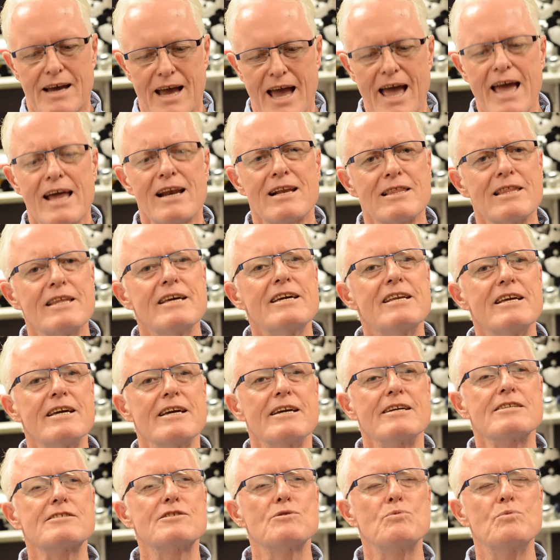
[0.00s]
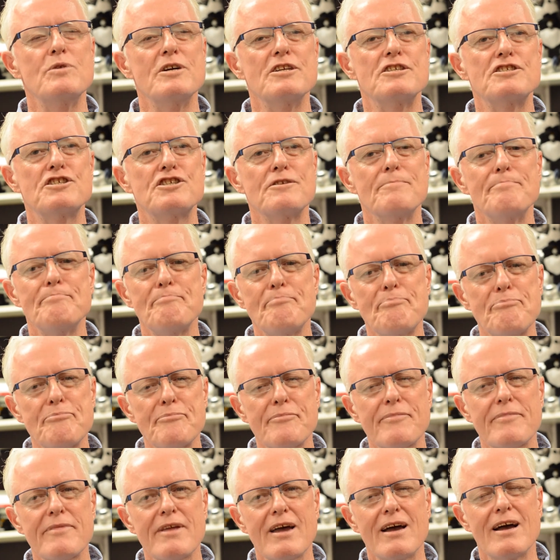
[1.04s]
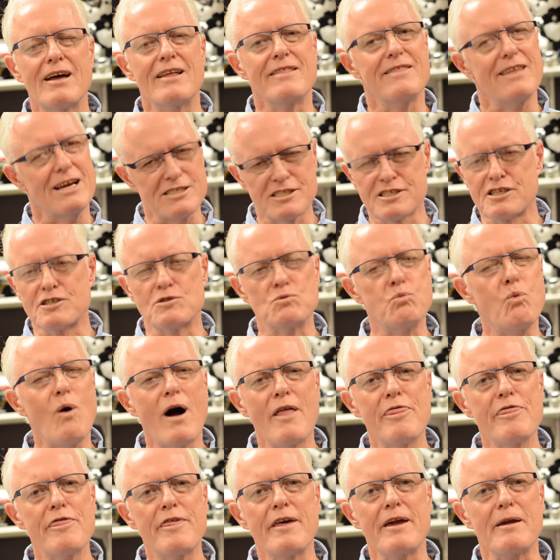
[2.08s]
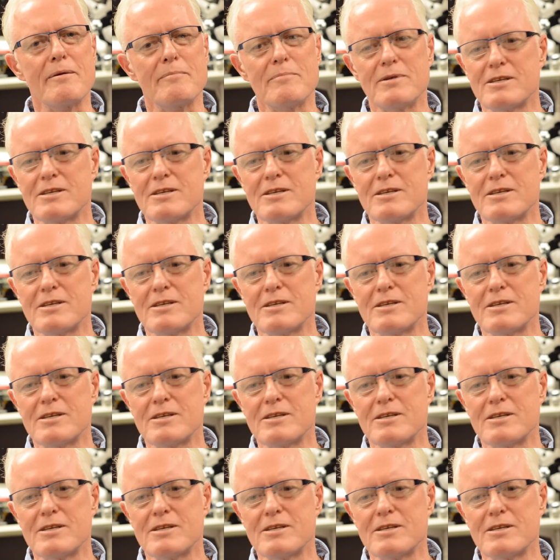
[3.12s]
analytics, which that's just one thing,